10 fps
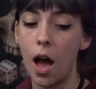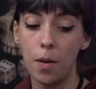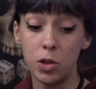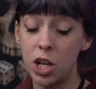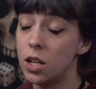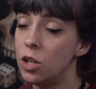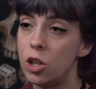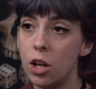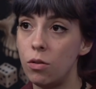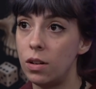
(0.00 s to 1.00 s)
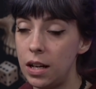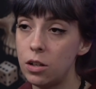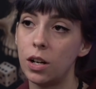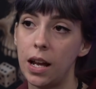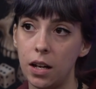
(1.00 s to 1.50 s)
She can do
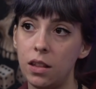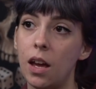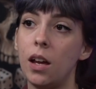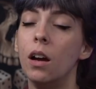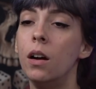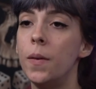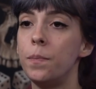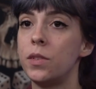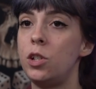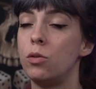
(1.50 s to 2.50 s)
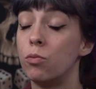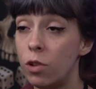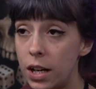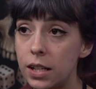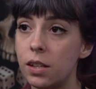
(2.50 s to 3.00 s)
literally anything. She's
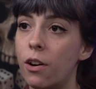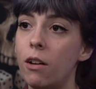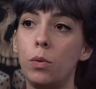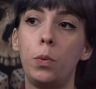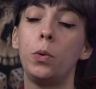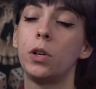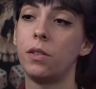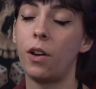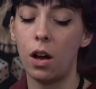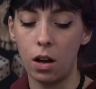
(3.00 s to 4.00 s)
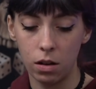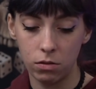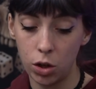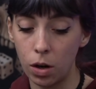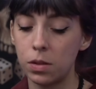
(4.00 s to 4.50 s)
really survivable because of her
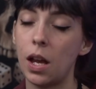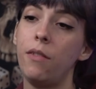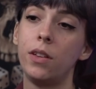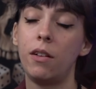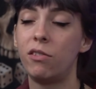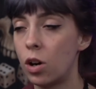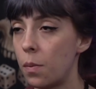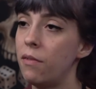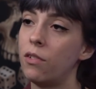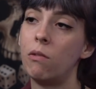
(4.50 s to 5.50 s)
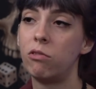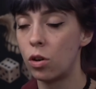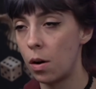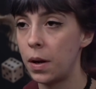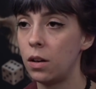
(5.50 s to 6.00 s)
2-up save and then 4-up invuln,
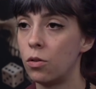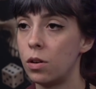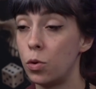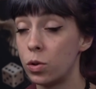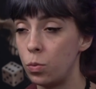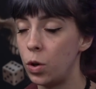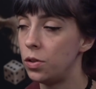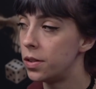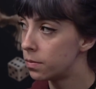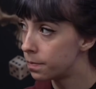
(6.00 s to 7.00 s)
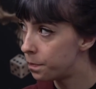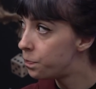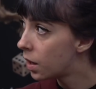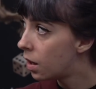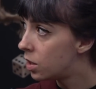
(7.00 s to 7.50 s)
4-up ignoring mortal wounds.
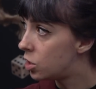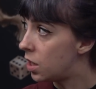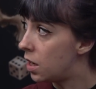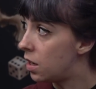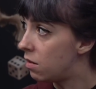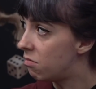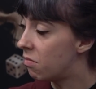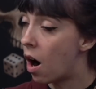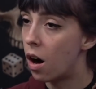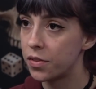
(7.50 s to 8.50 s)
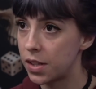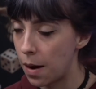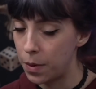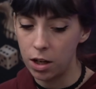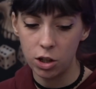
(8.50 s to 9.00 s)
She halves
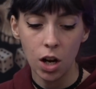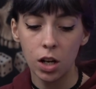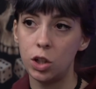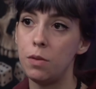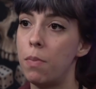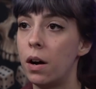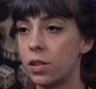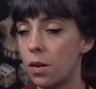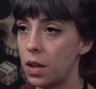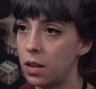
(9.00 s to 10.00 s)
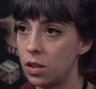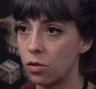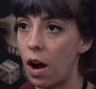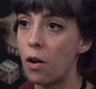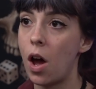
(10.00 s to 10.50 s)
damage. She buffs up the things
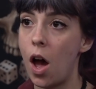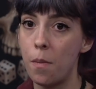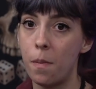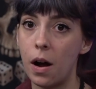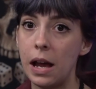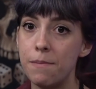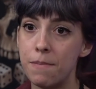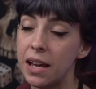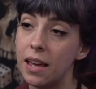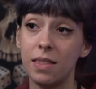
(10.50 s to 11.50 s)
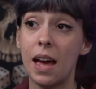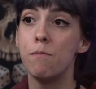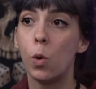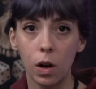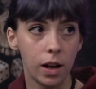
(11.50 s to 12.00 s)
around her by making
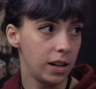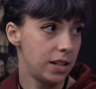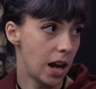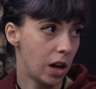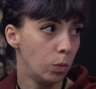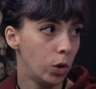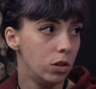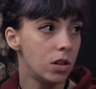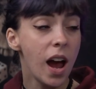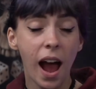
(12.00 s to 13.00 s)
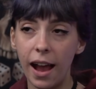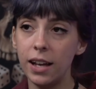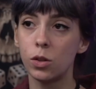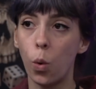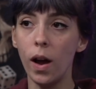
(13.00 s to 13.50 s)
them more likely to hit and wound.
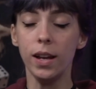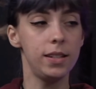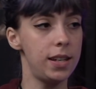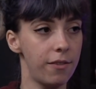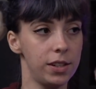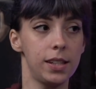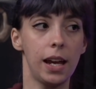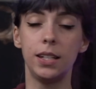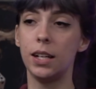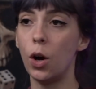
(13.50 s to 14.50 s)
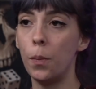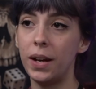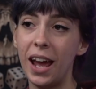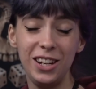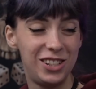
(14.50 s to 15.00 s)
It's quite a devastating
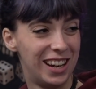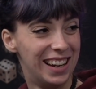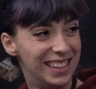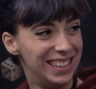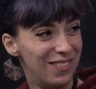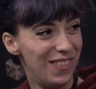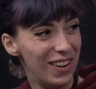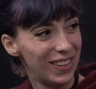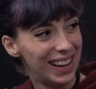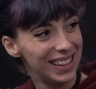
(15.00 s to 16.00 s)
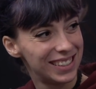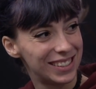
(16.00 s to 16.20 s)
combination, to be honest.